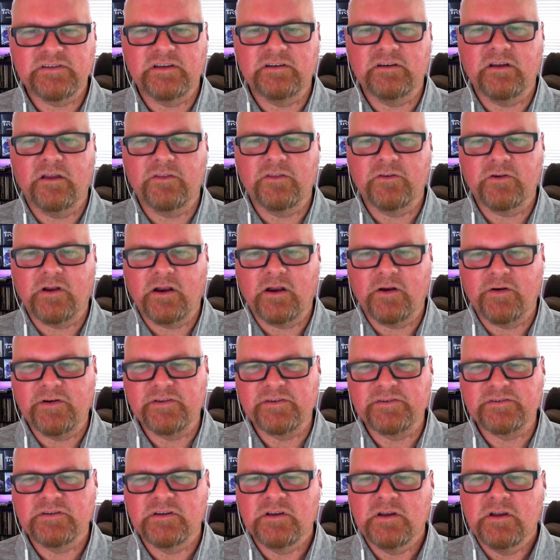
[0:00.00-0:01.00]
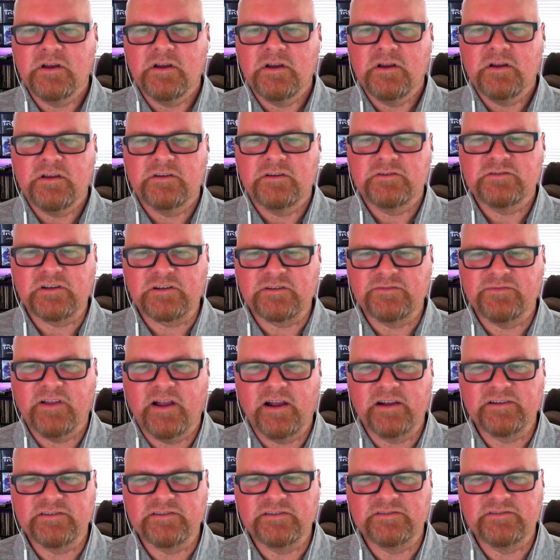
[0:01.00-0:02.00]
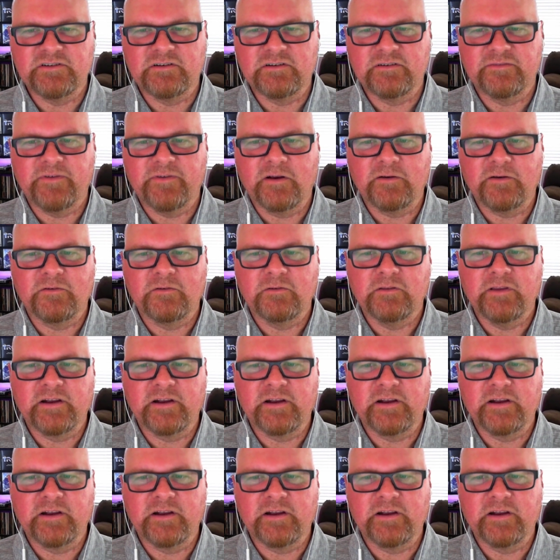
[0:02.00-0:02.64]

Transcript: In other areas, Six Flags and Cedar Fair